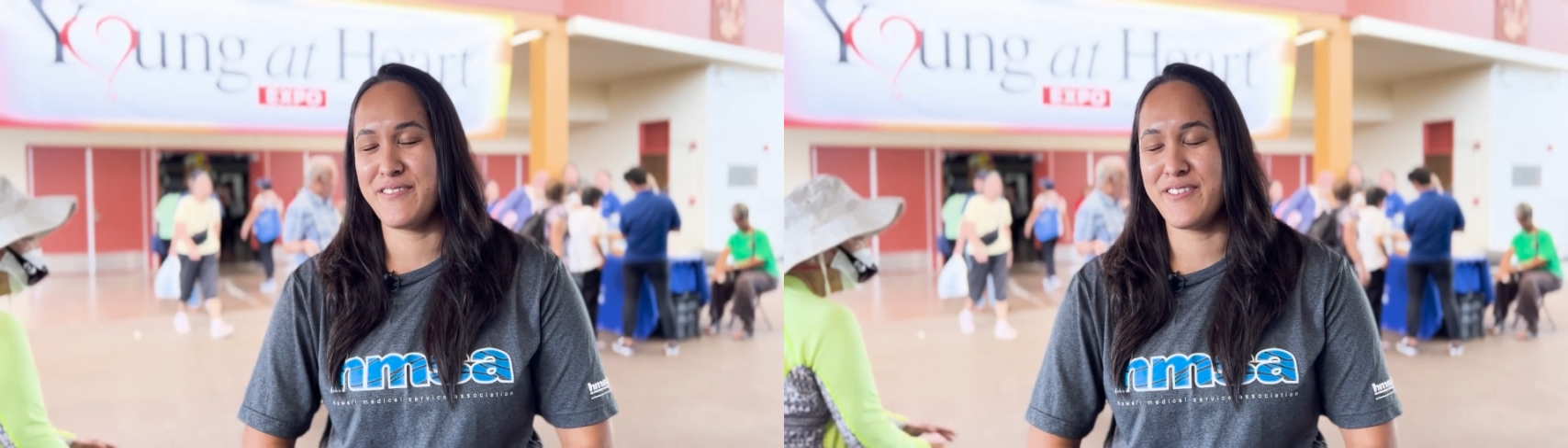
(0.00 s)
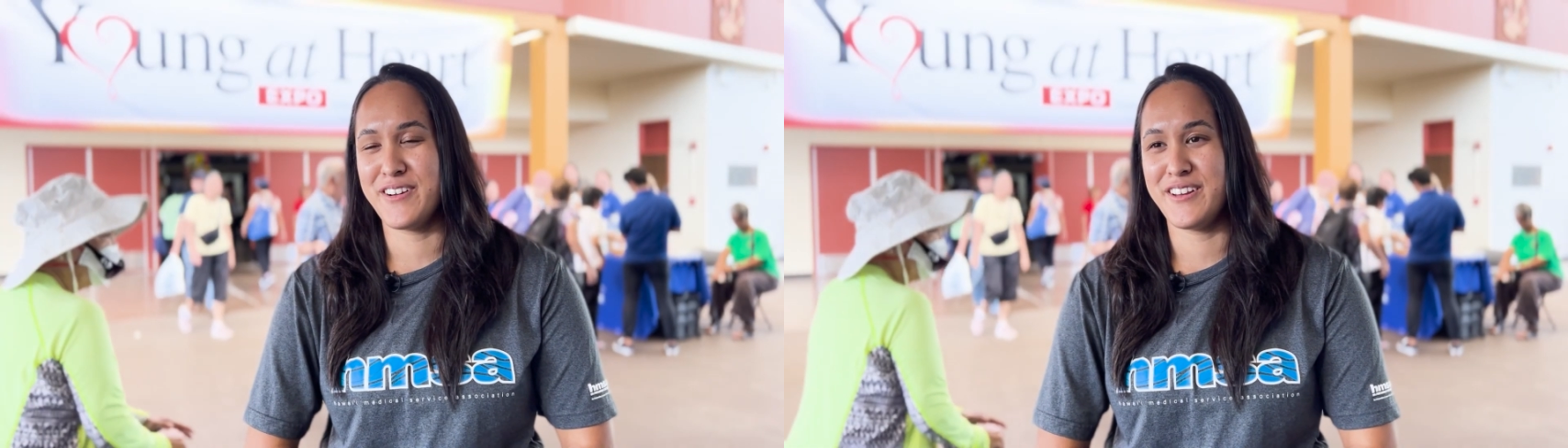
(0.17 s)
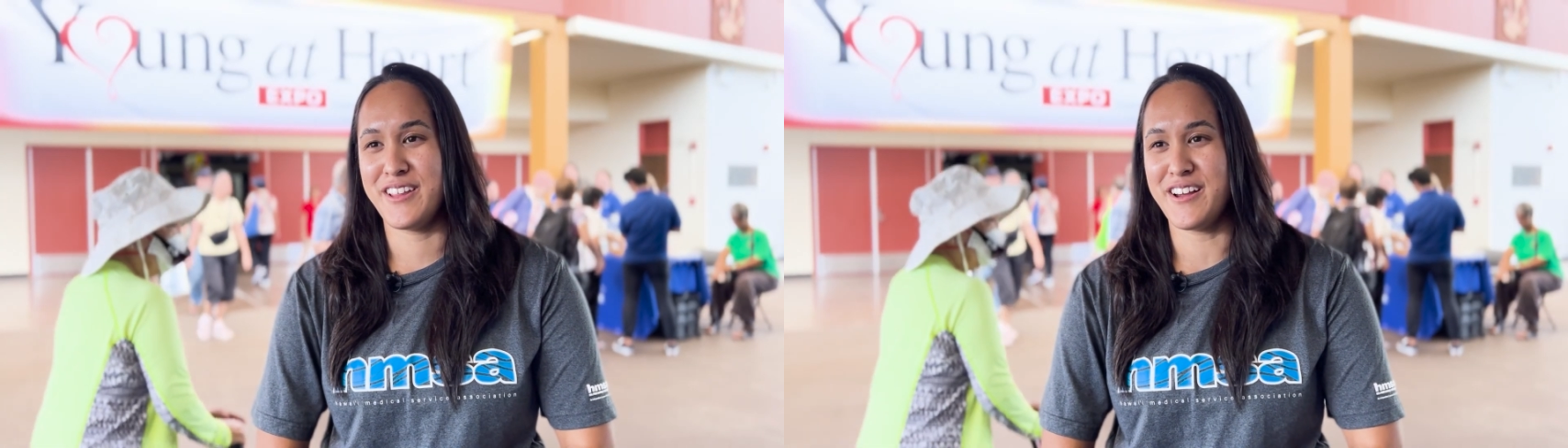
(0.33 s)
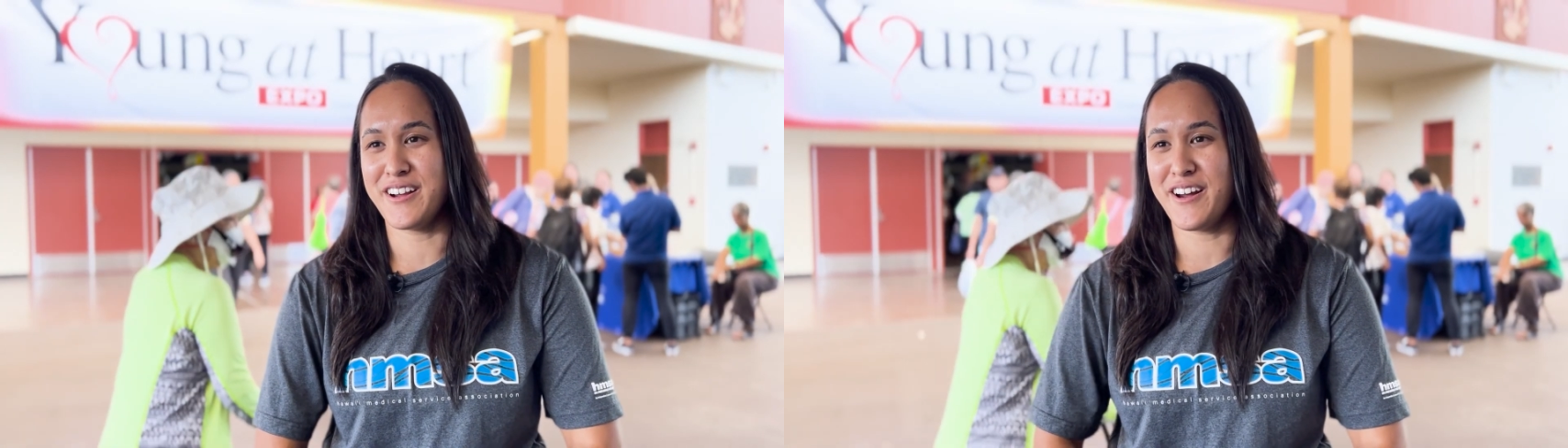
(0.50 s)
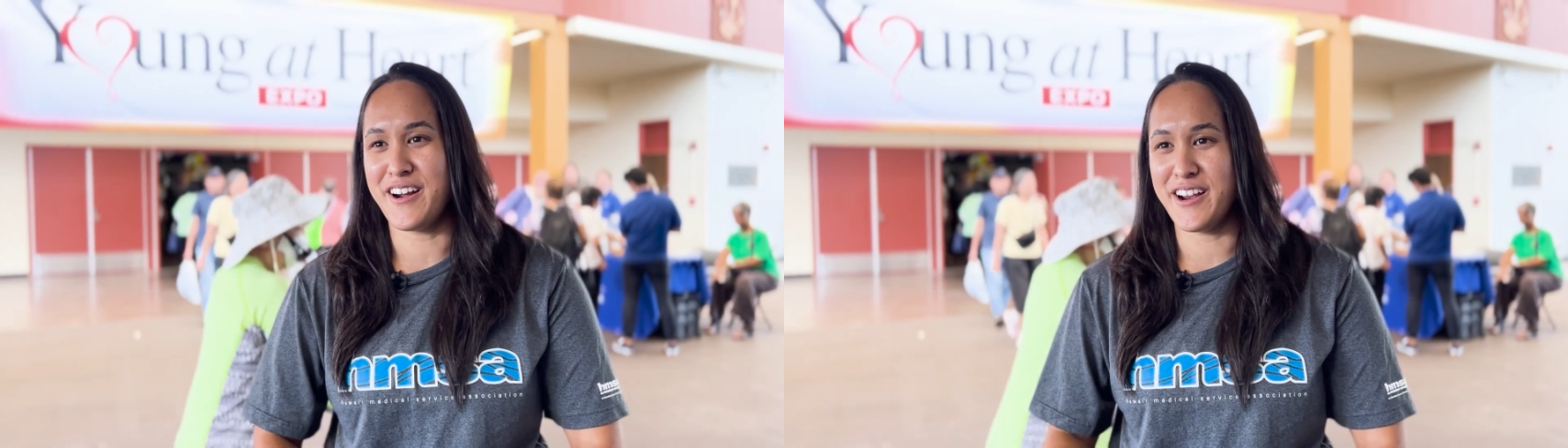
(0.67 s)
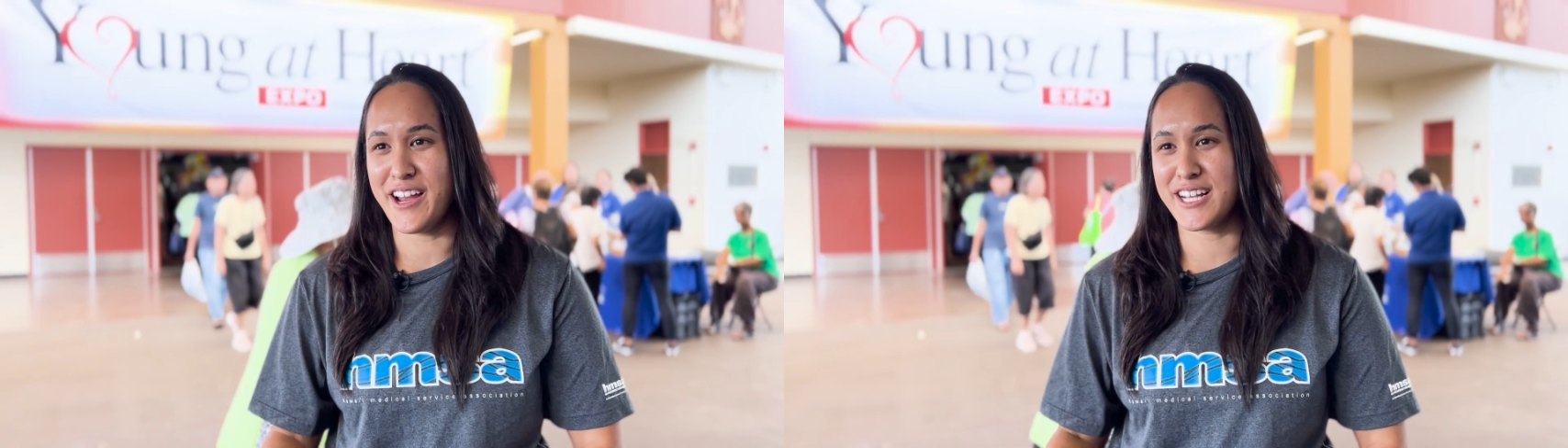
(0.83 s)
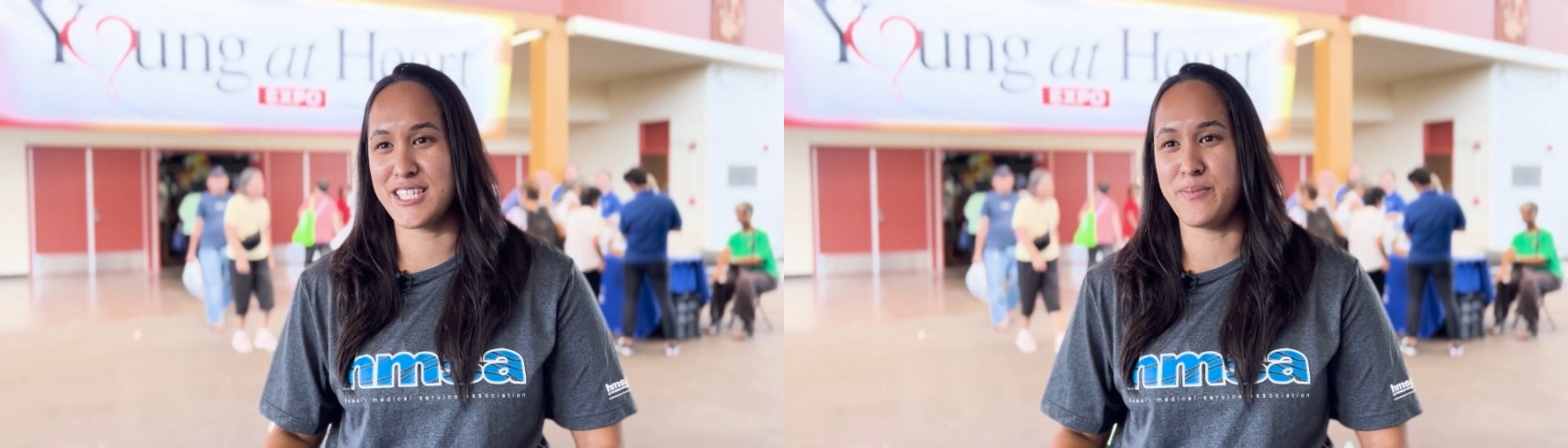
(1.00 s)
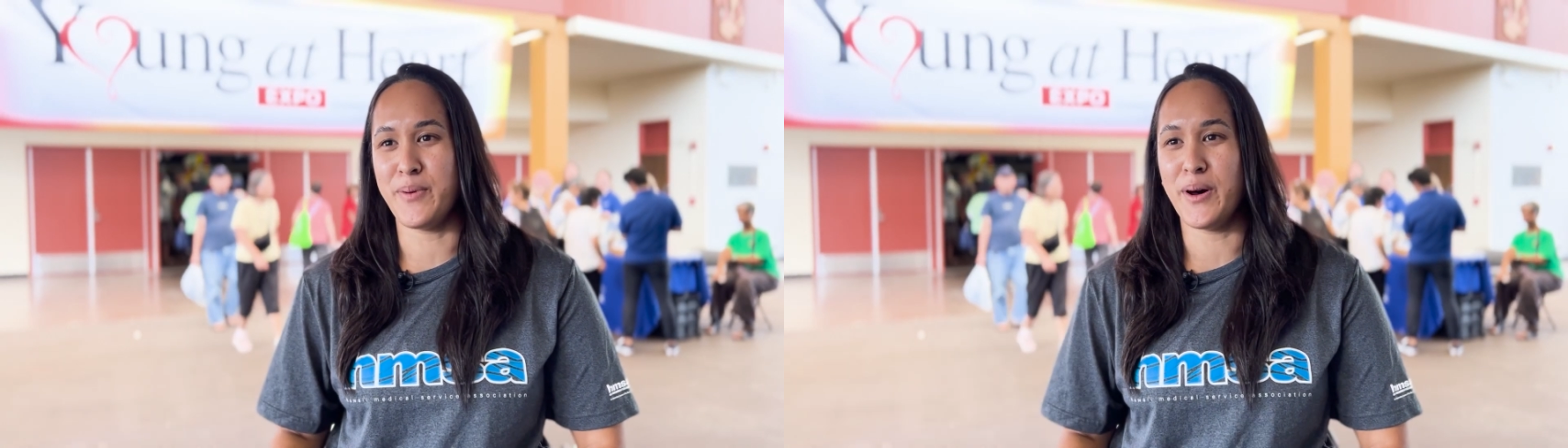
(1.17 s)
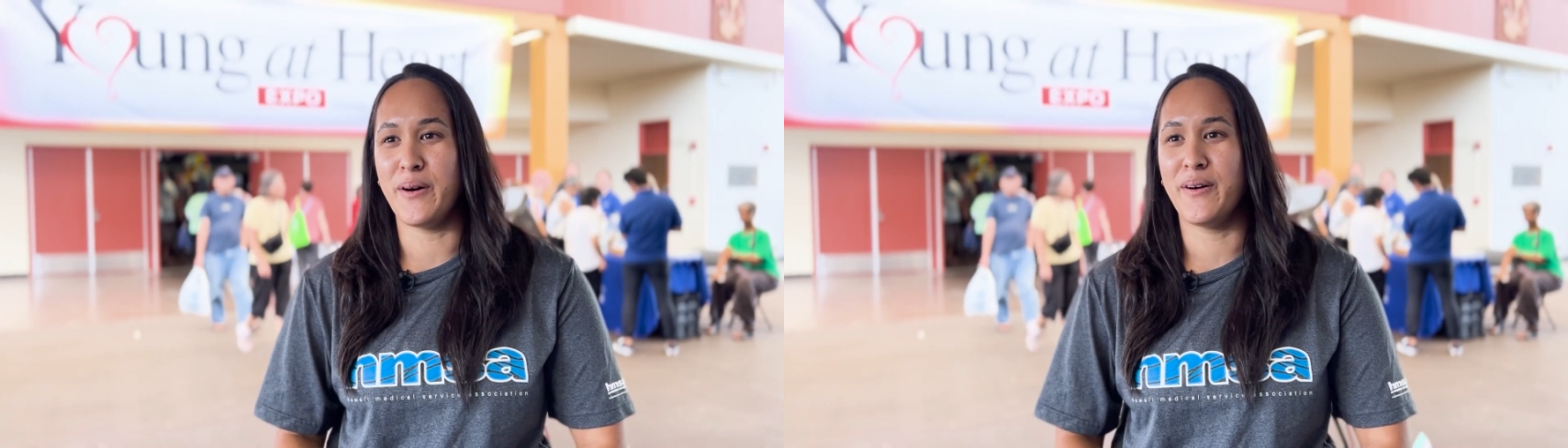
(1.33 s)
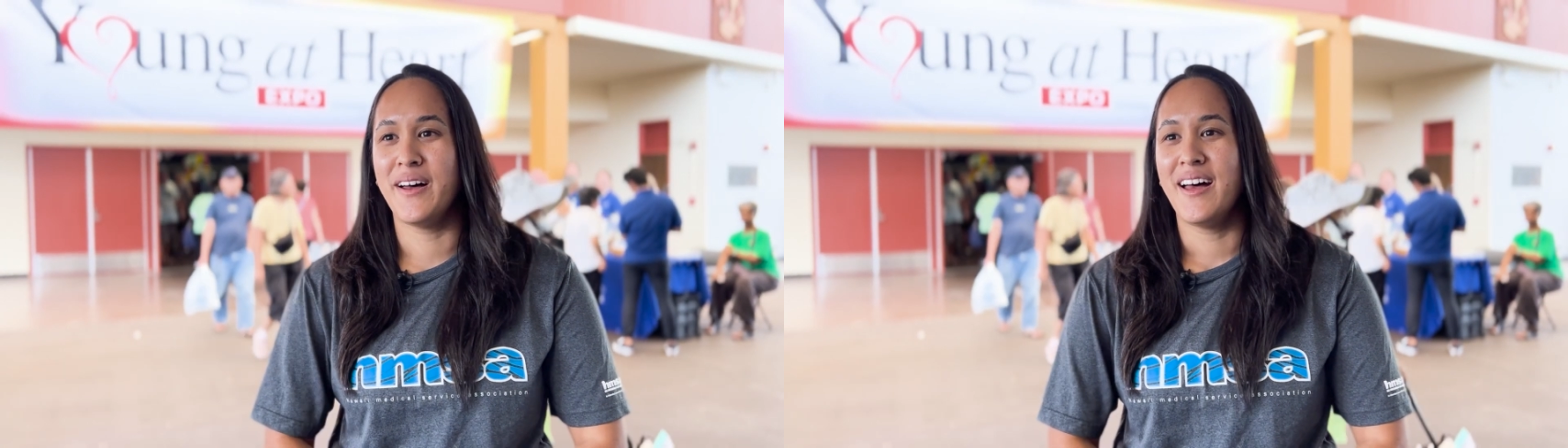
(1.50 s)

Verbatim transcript: for the Young at Heart Expo.